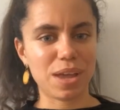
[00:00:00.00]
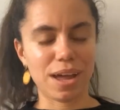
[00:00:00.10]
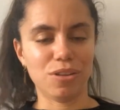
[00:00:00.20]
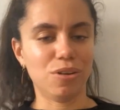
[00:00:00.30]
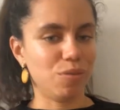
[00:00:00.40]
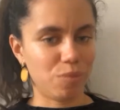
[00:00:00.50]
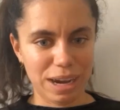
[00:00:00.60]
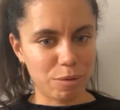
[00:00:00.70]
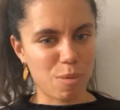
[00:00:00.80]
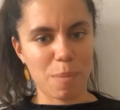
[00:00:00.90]
I don't
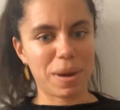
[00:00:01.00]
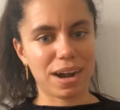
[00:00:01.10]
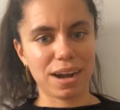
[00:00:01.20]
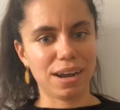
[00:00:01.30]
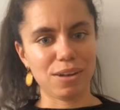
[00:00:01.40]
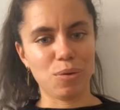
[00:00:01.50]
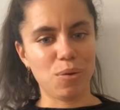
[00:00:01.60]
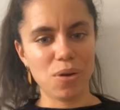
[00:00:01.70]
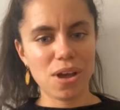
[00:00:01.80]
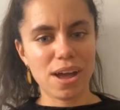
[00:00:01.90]
really remember into